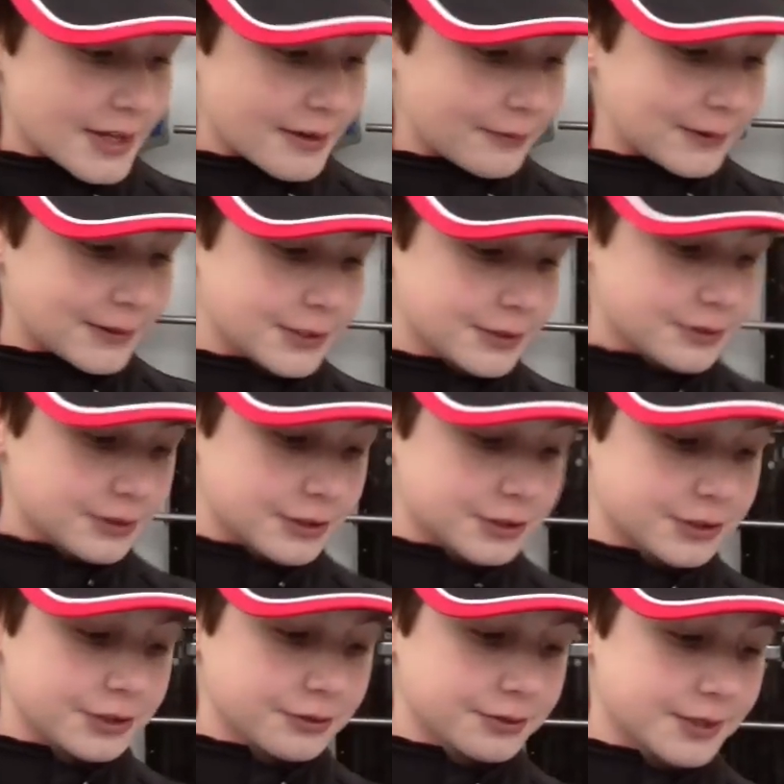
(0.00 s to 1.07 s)
FP2 to
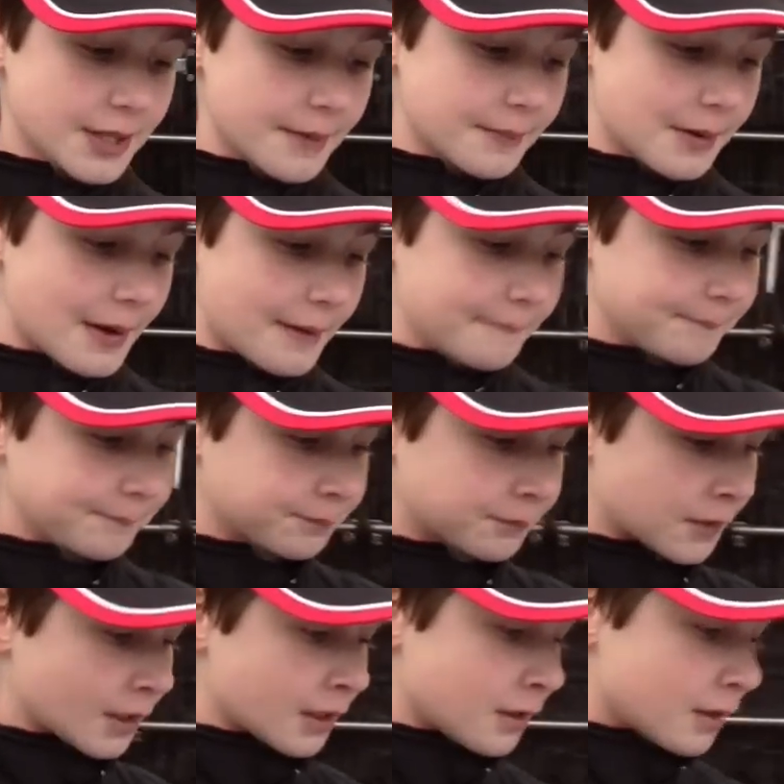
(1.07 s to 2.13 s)
just do some
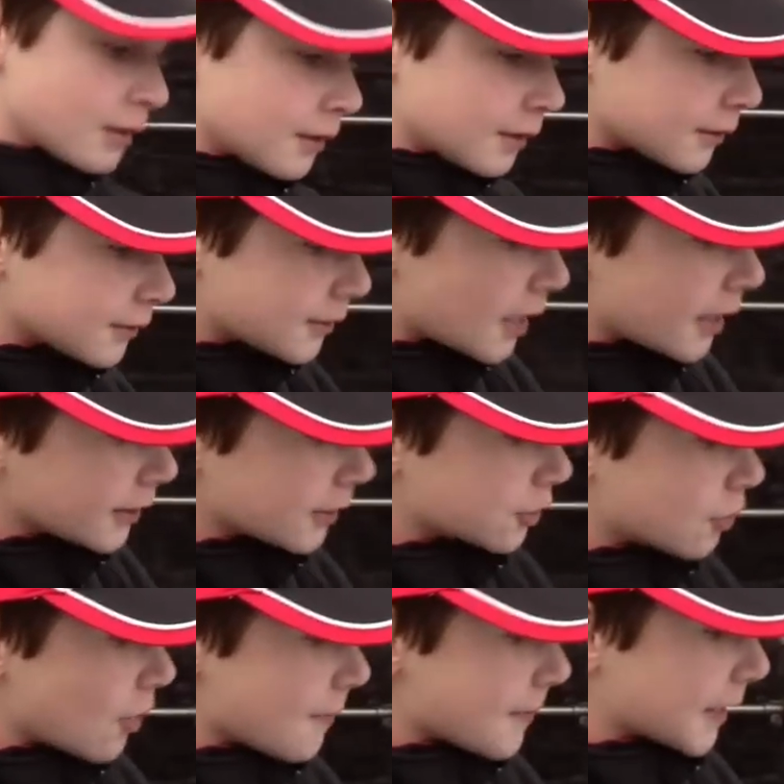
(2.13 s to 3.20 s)
tyre
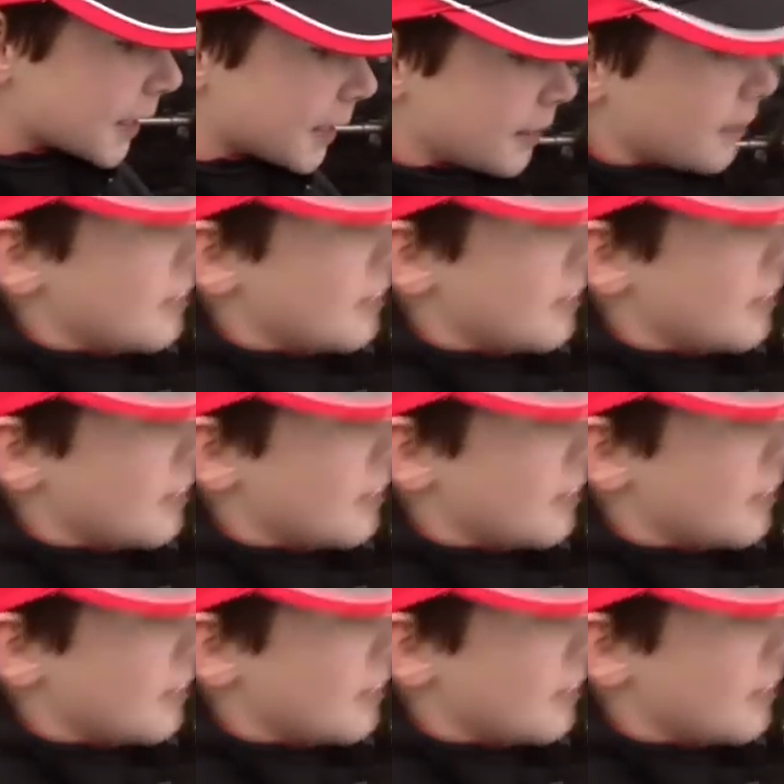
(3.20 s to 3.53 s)
scrubbing,